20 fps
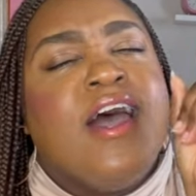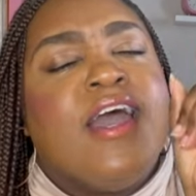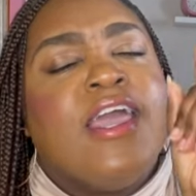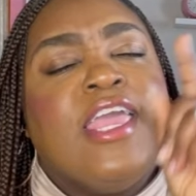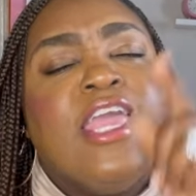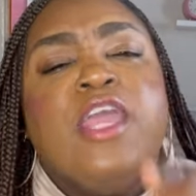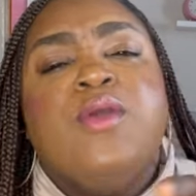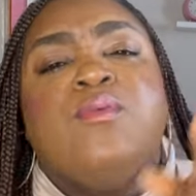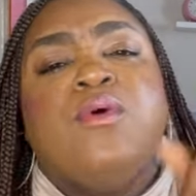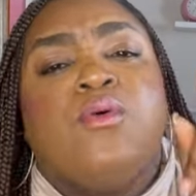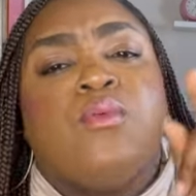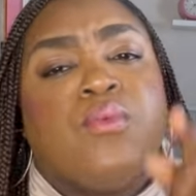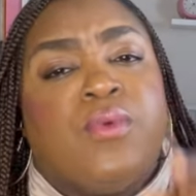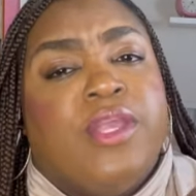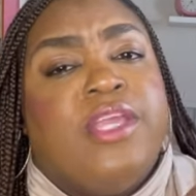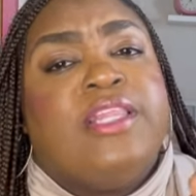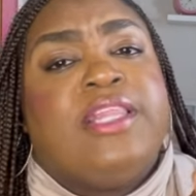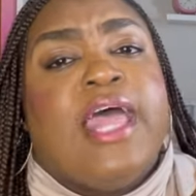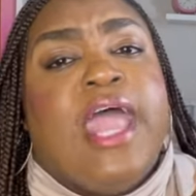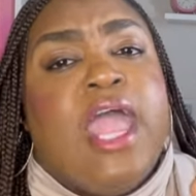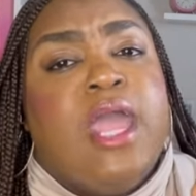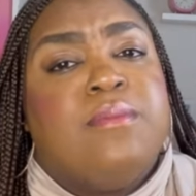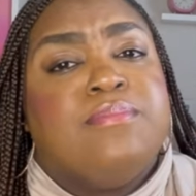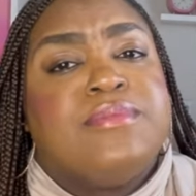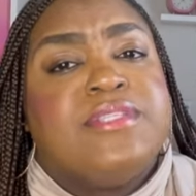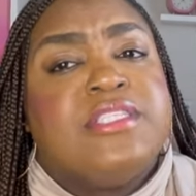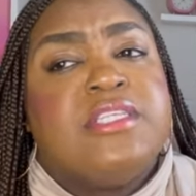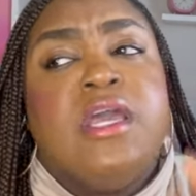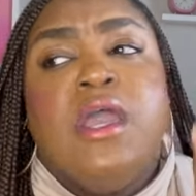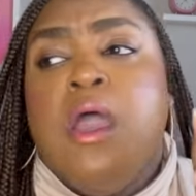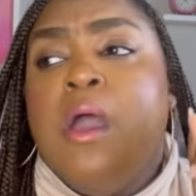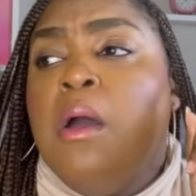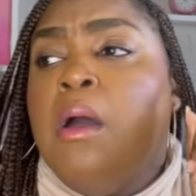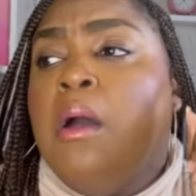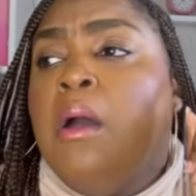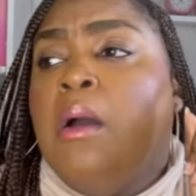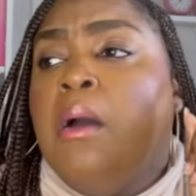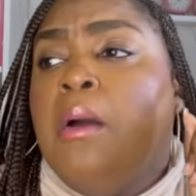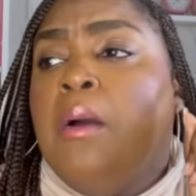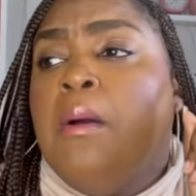he will relapse.
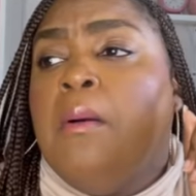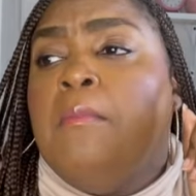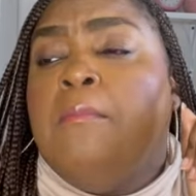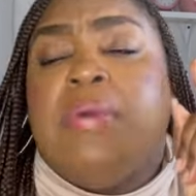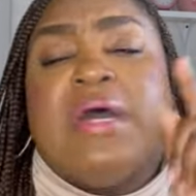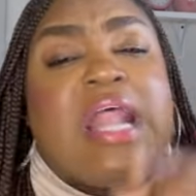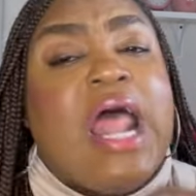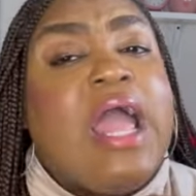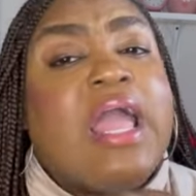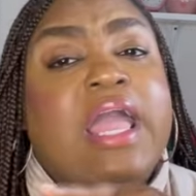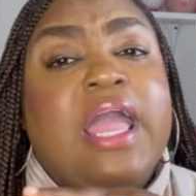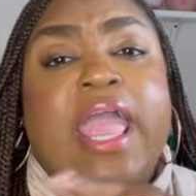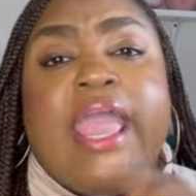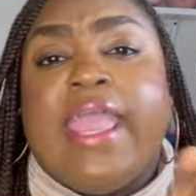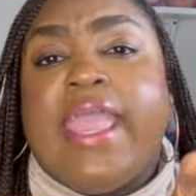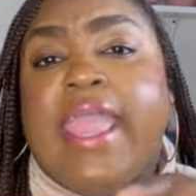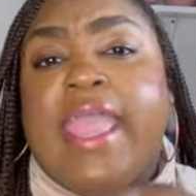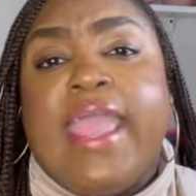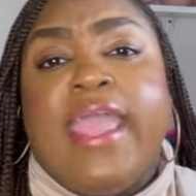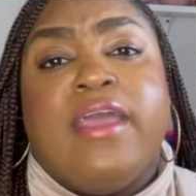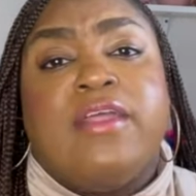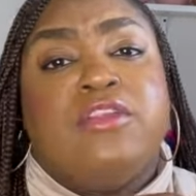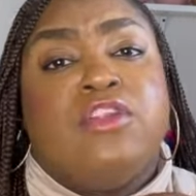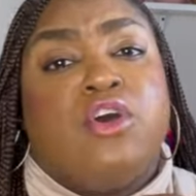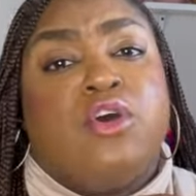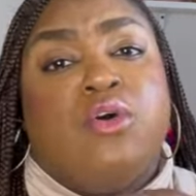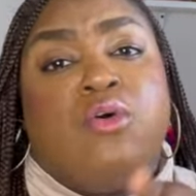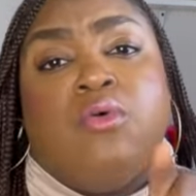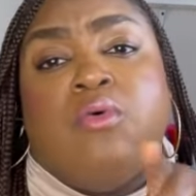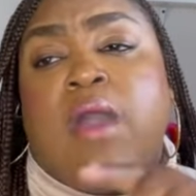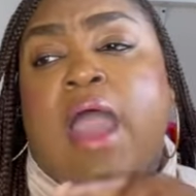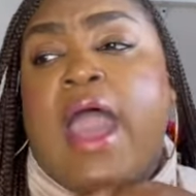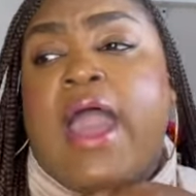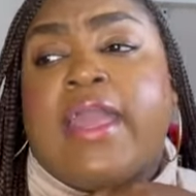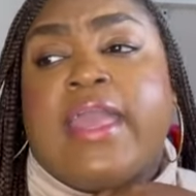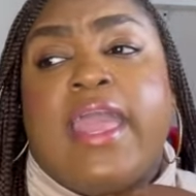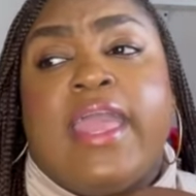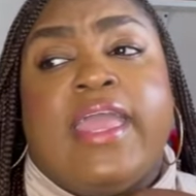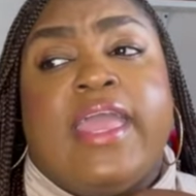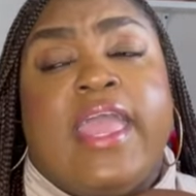But I can't handle
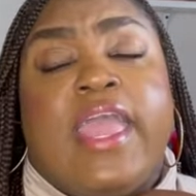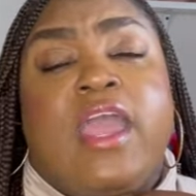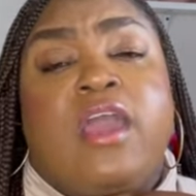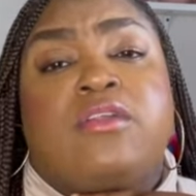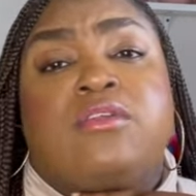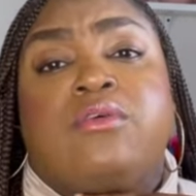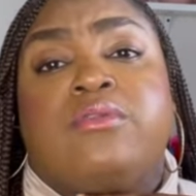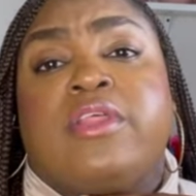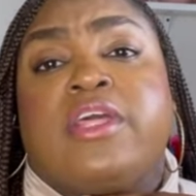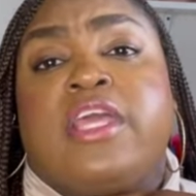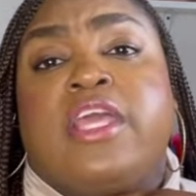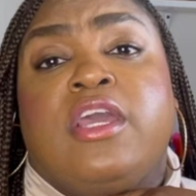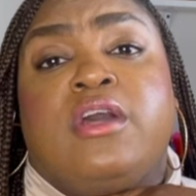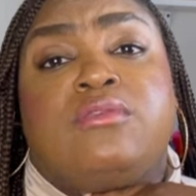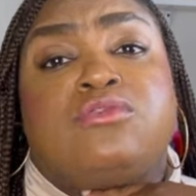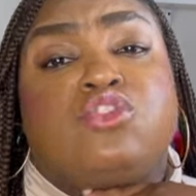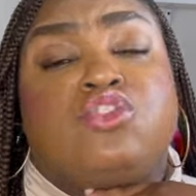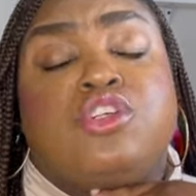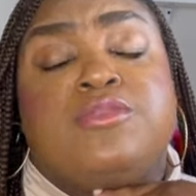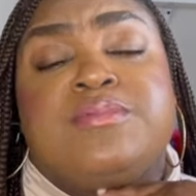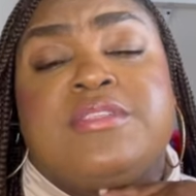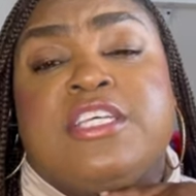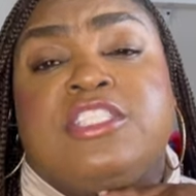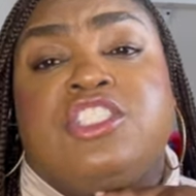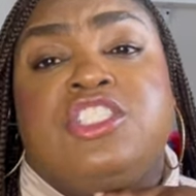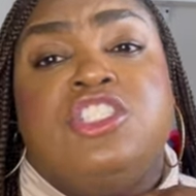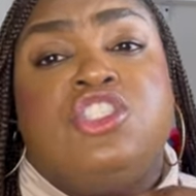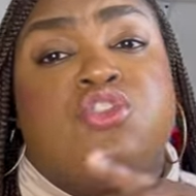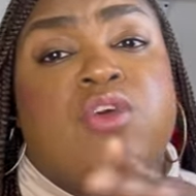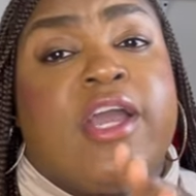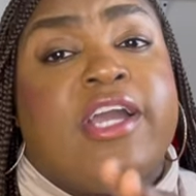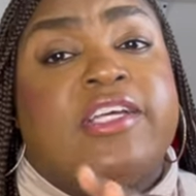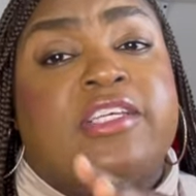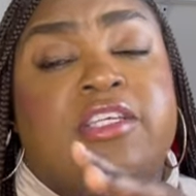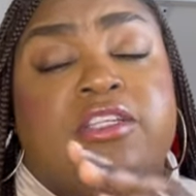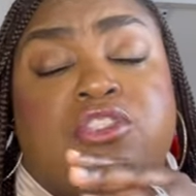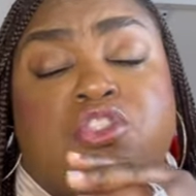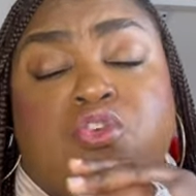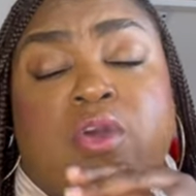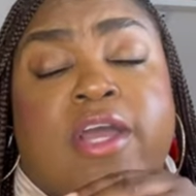the guilt trips that she try
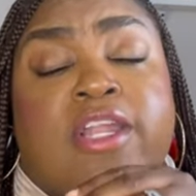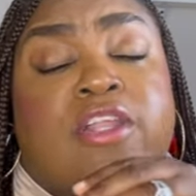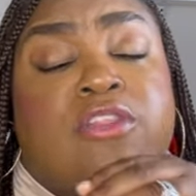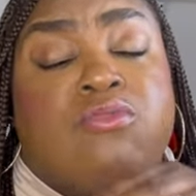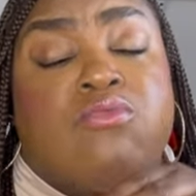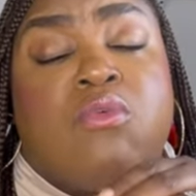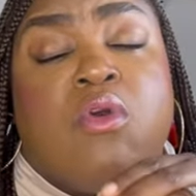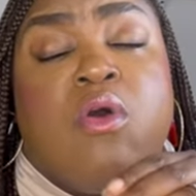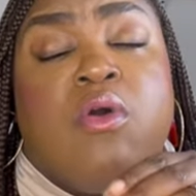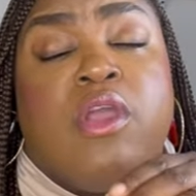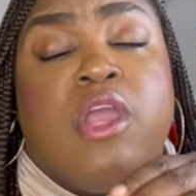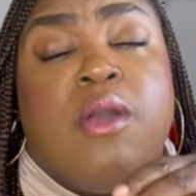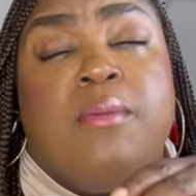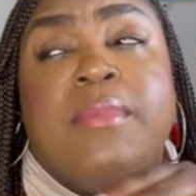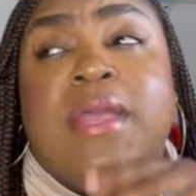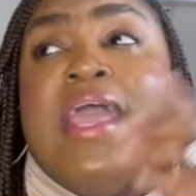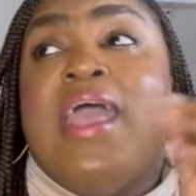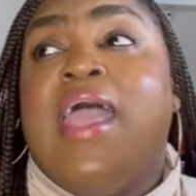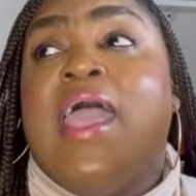to throw on him.